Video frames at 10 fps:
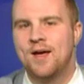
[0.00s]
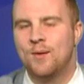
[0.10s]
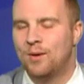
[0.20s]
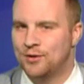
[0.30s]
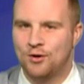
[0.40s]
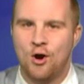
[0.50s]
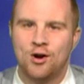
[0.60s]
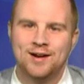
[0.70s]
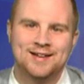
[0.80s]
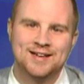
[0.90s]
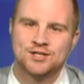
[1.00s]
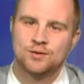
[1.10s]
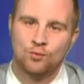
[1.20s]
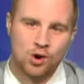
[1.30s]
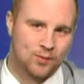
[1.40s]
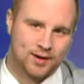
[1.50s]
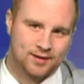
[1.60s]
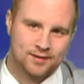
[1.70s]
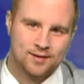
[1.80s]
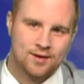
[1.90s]
Whether a hearty dish in
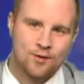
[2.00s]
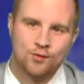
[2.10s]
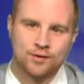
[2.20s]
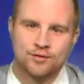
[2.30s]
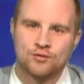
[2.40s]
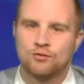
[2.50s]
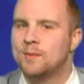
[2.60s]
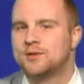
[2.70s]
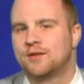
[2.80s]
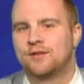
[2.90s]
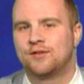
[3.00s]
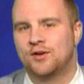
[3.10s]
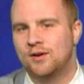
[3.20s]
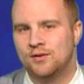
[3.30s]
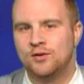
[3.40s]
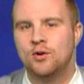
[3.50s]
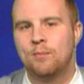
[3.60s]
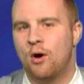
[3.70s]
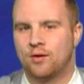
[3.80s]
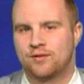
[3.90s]
Warwick or a scrumptious dessert in New
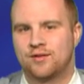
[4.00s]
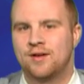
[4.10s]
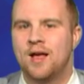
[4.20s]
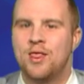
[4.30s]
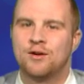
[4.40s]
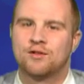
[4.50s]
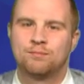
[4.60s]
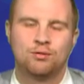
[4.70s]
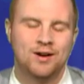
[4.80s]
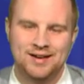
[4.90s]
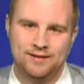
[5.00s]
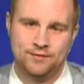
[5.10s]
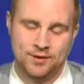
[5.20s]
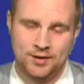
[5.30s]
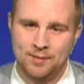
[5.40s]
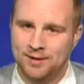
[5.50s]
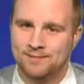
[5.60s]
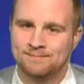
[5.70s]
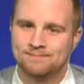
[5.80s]
Paltz, there's plenty for the tummy.